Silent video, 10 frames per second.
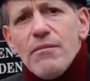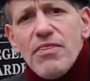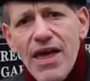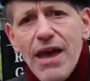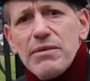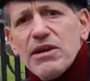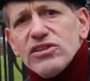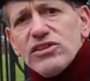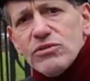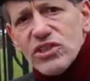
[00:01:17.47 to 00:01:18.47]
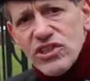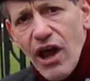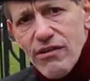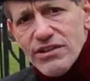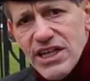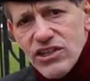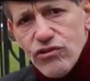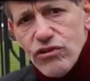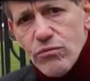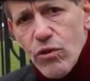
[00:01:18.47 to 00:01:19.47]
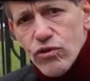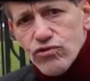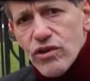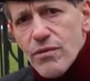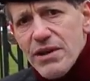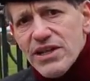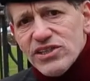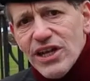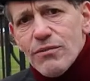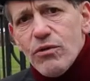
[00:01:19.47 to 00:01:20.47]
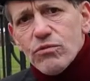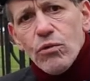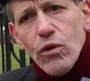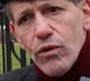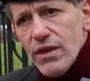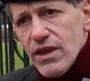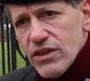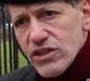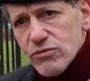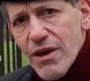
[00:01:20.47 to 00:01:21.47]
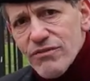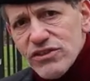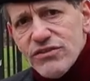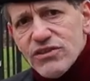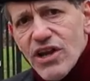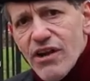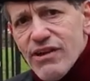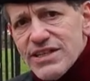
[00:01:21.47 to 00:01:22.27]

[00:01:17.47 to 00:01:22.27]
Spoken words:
There, because there was a direct hit during the war, during the Blitz, Second World War, the square received a direct